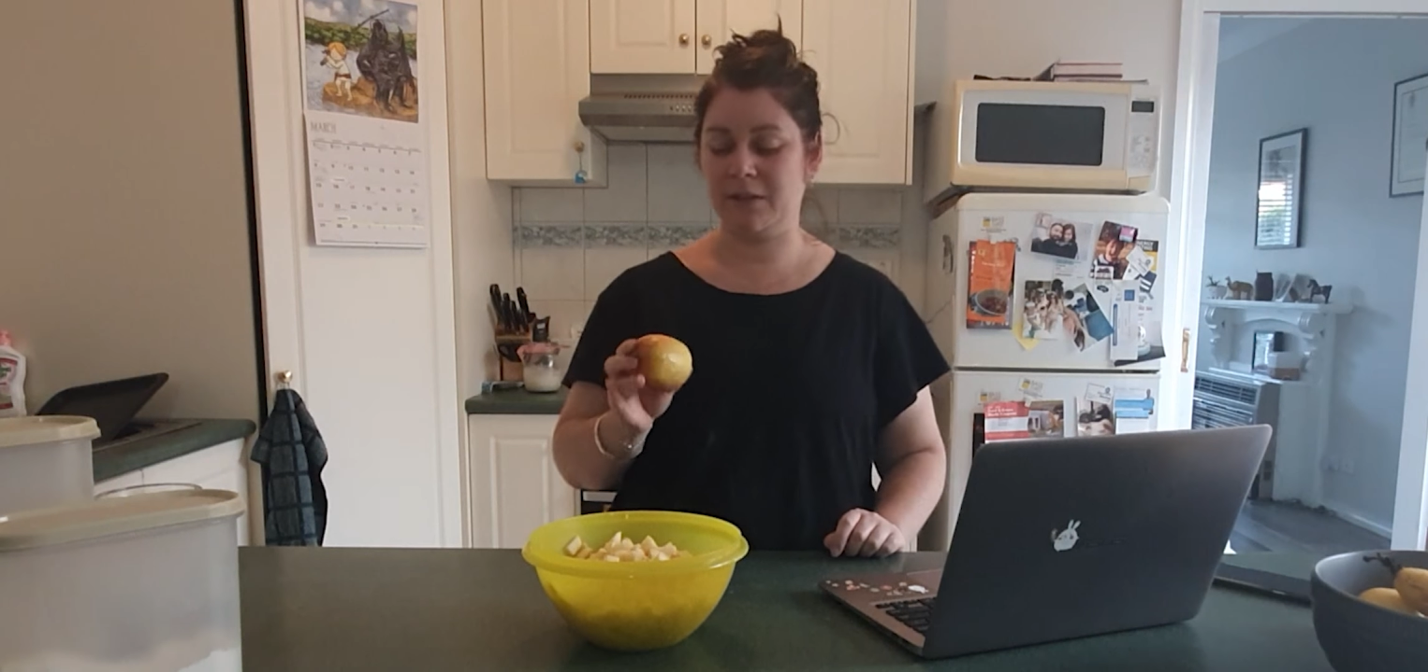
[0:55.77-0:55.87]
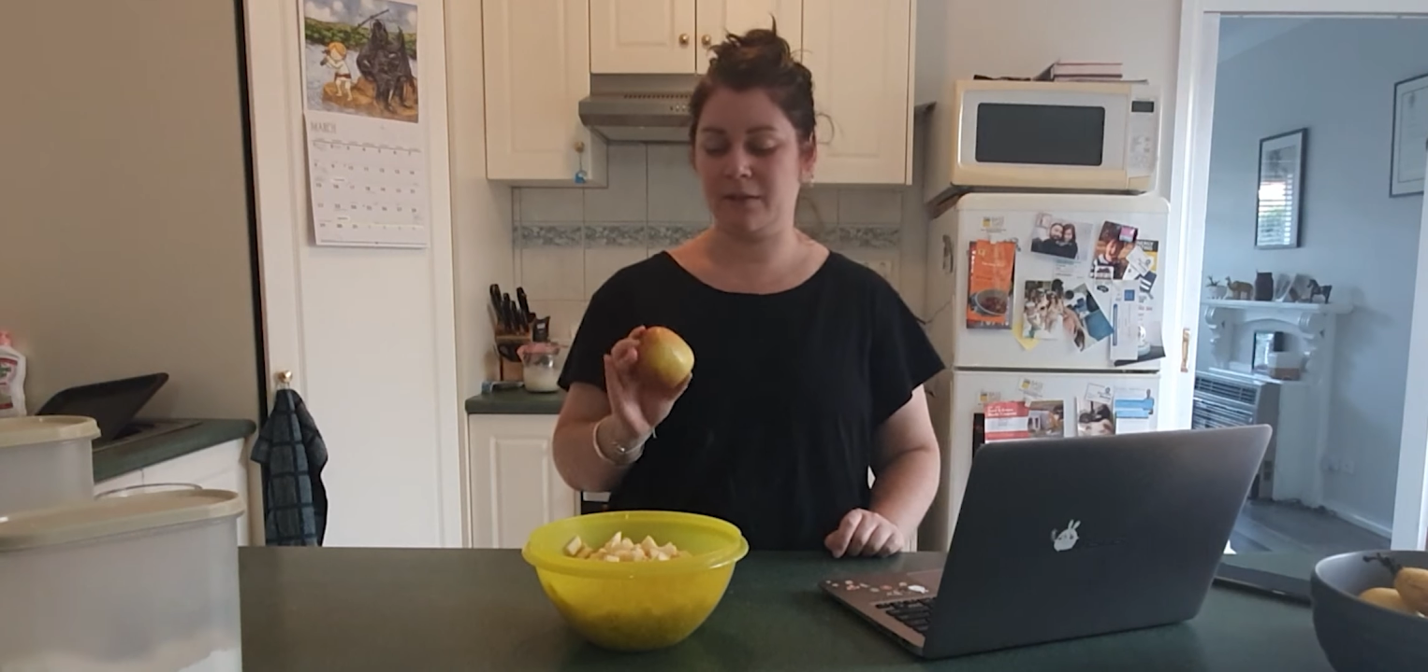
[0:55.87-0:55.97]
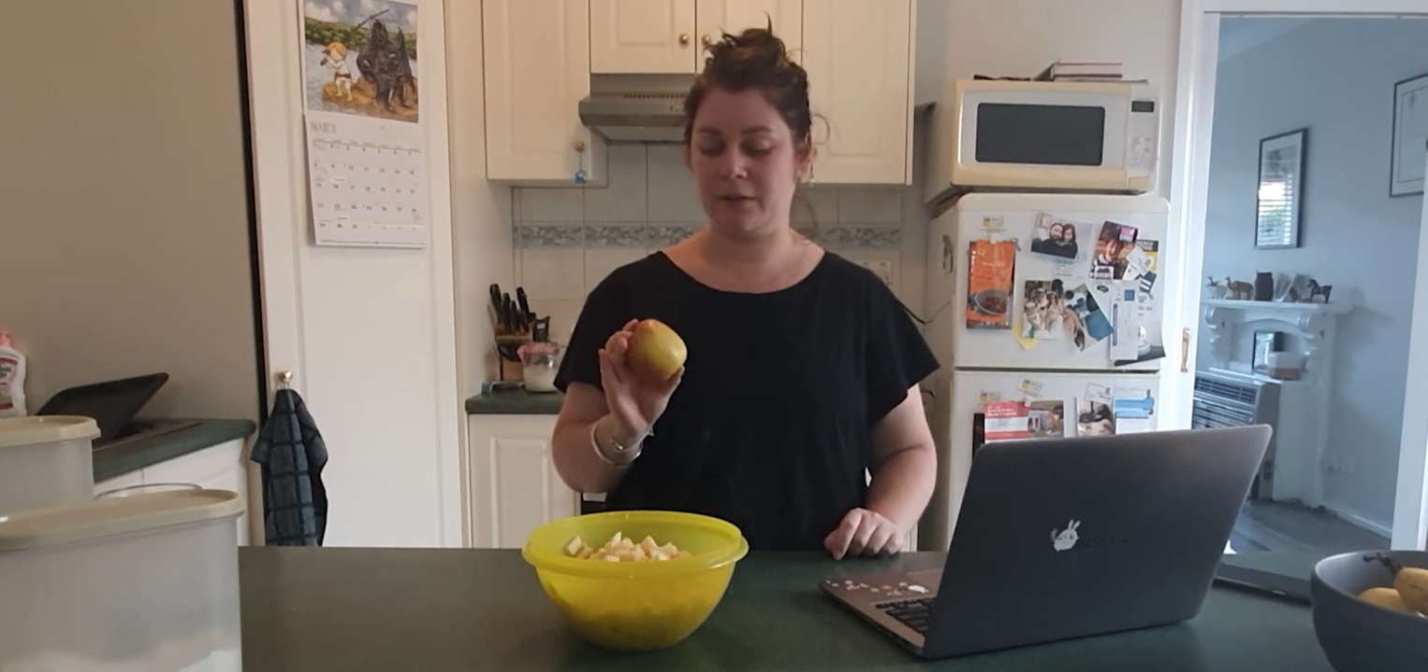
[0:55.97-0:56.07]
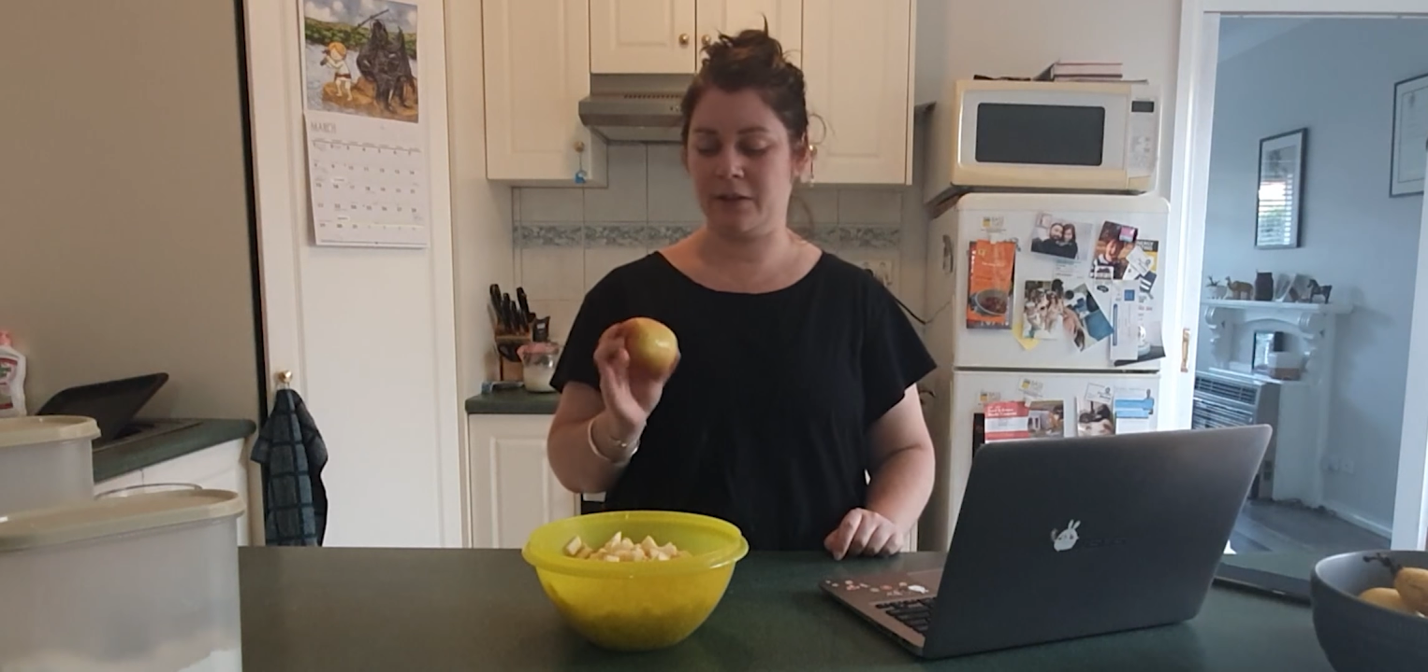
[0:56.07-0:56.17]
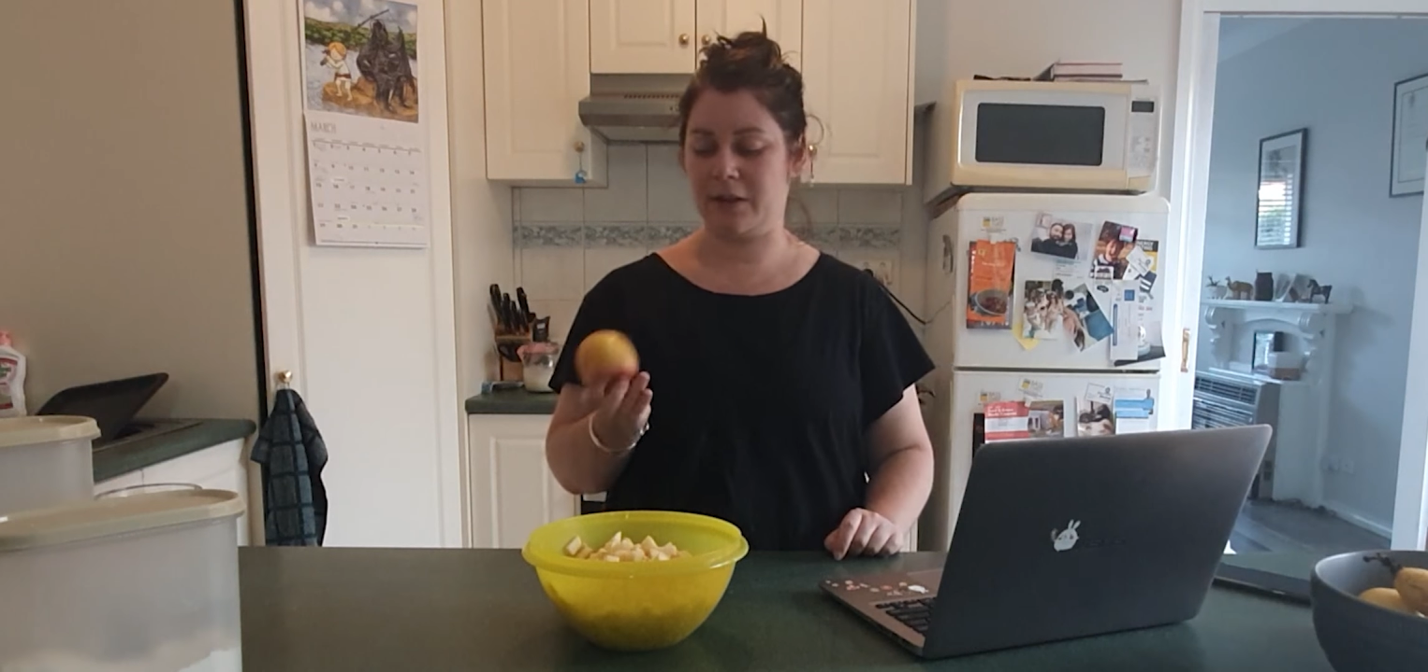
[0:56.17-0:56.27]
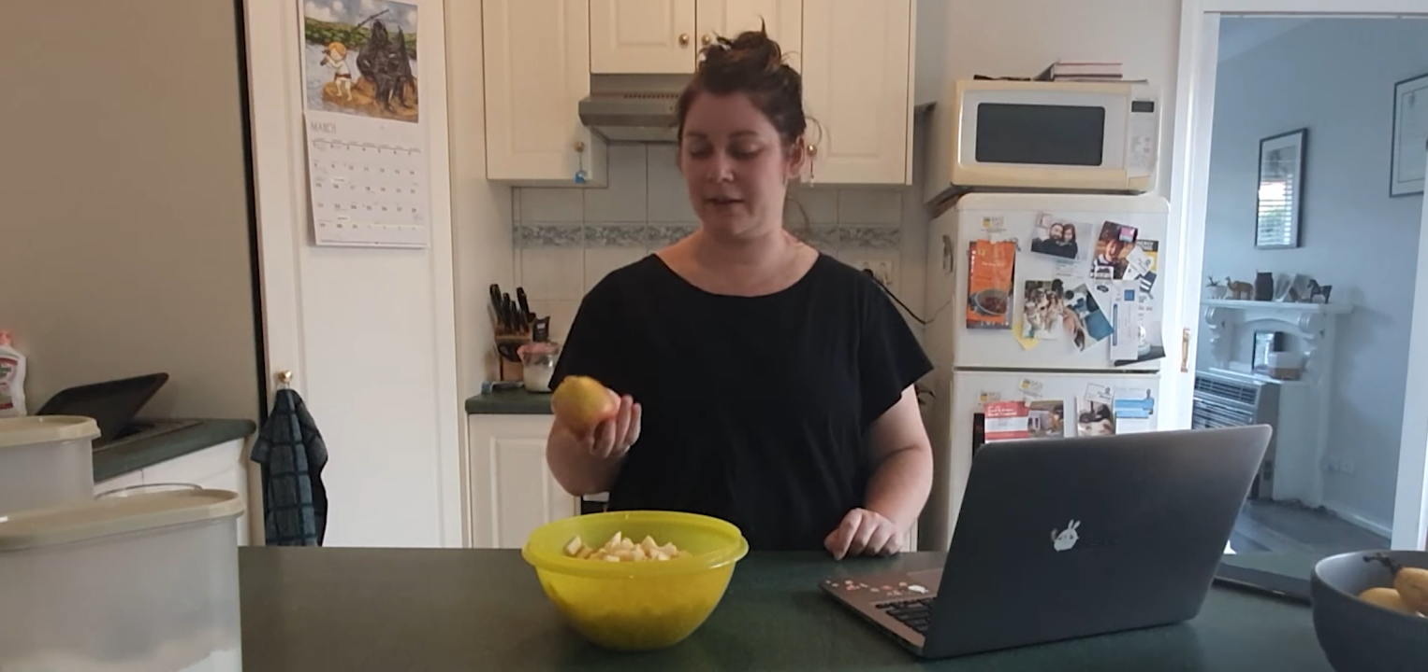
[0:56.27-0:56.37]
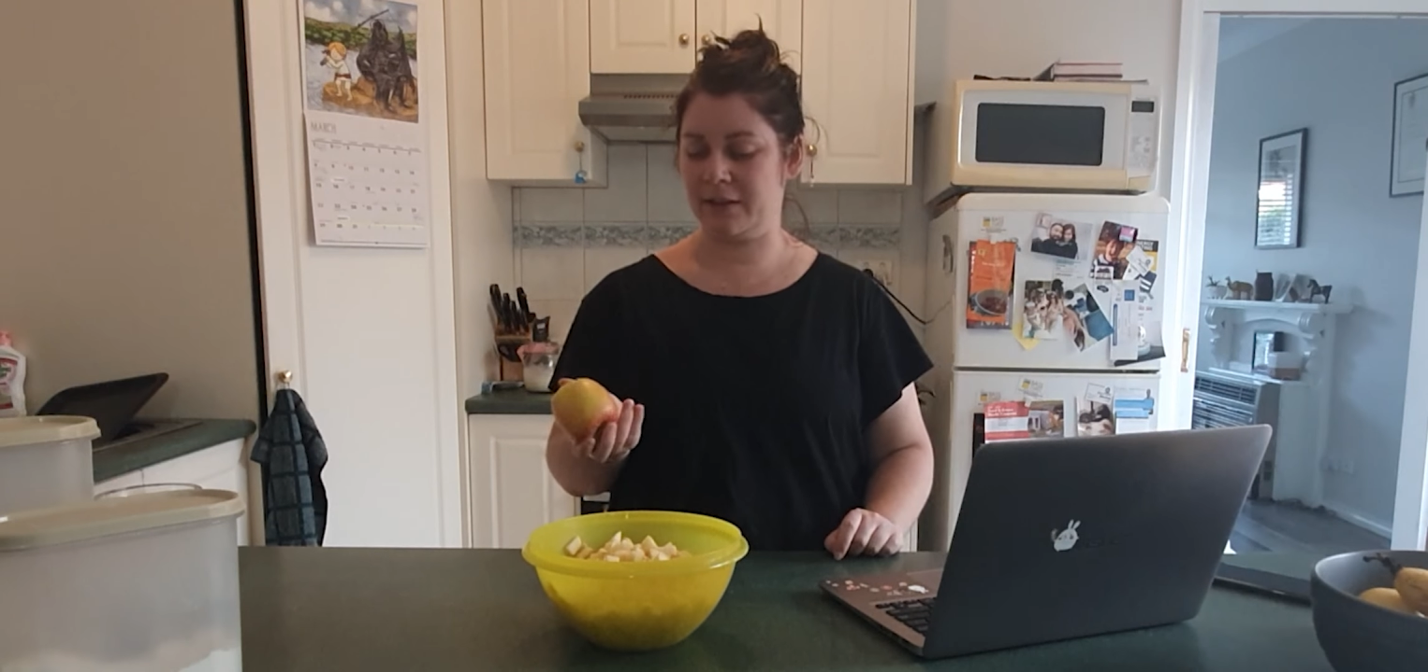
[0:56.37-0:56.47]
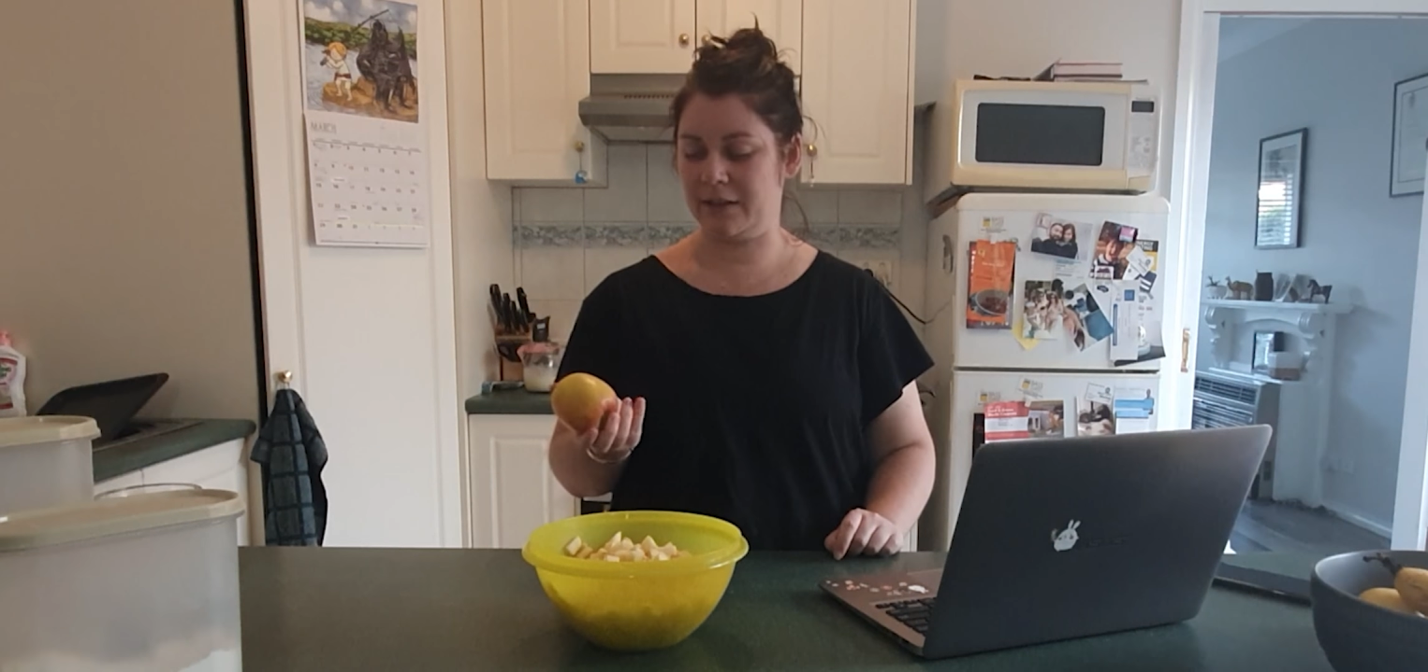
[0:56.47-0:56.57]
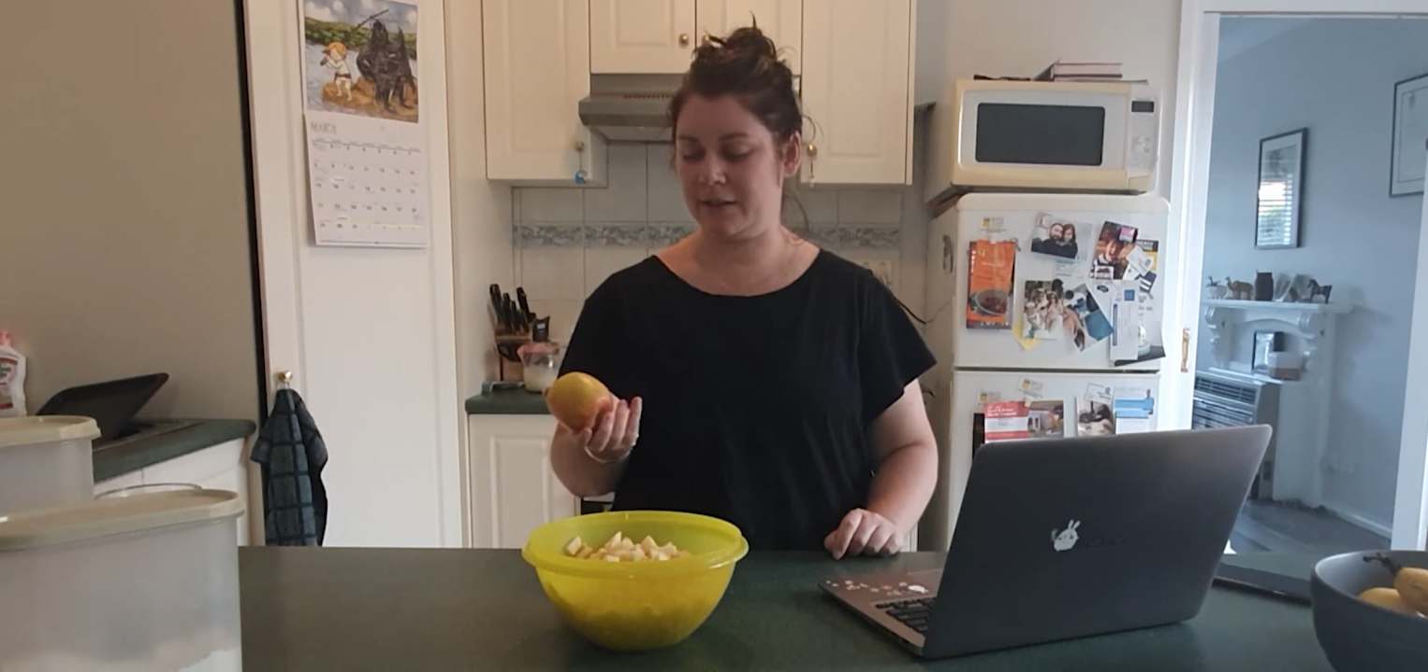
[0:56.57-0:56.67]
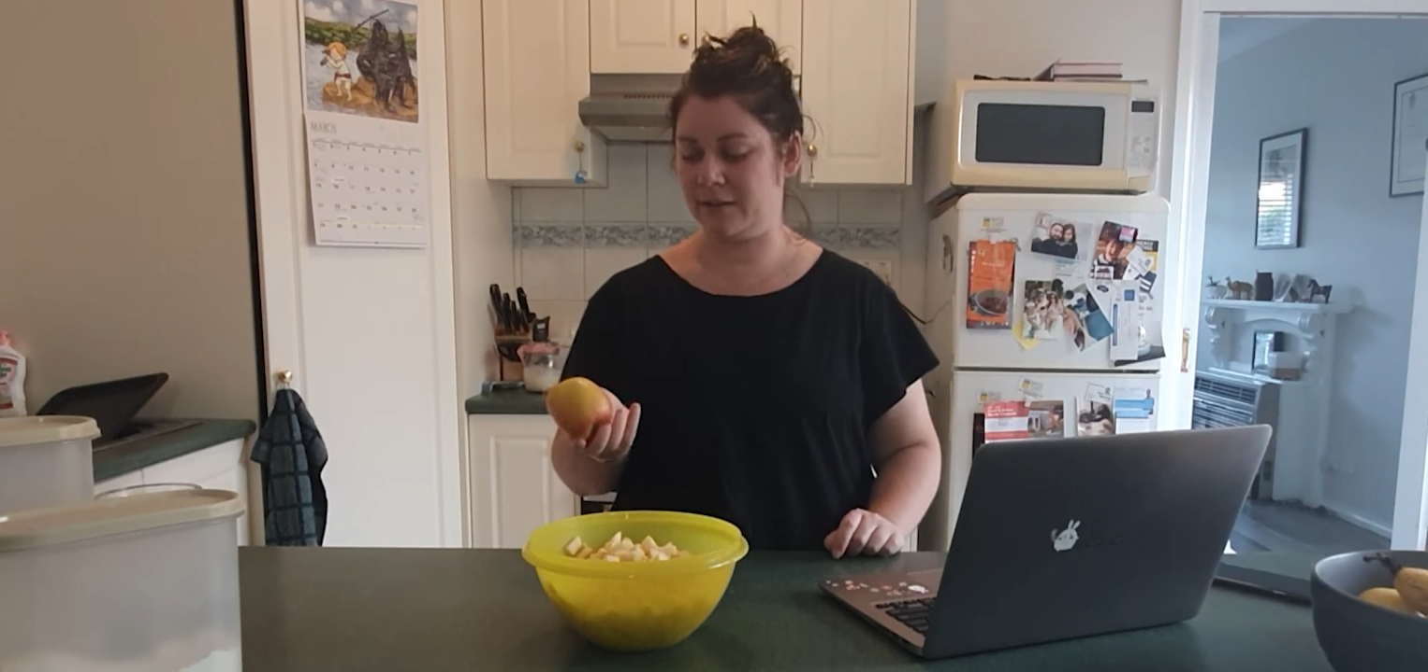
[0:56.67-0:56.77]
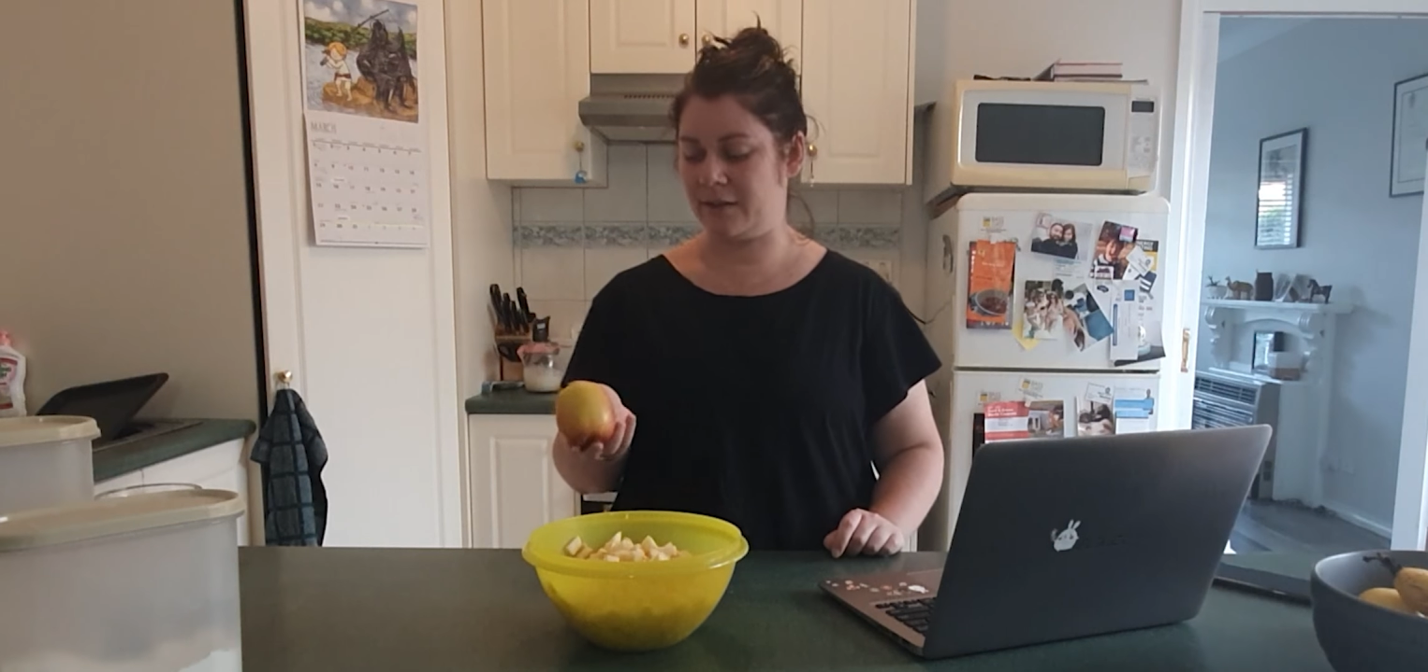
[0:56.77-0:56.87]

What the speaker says: so I think it's